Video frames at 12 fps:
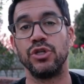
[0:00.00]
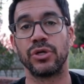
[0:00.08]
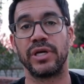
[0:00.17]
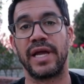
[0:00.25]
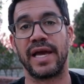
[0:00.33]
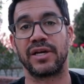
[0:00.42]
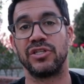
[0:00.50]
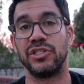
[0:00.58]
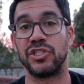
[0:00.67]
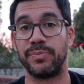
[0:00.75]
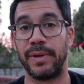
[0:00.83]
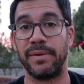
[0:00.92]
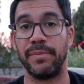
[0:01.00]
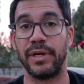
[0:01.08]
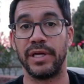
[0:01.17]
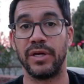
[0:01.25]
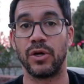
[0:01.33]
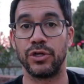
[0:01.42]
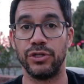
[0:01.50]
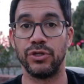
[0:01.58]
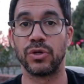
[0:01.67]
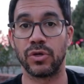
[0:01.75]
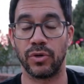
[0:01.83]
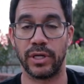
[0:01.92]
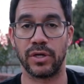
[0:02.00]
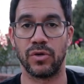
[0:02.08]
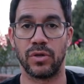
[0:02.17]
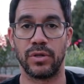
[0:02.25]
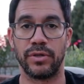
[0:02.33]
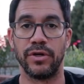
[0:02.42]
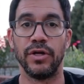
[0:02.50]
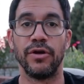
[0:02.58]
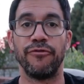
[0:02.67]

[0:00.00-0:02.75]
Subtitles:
you're going to actually spend money on your credit card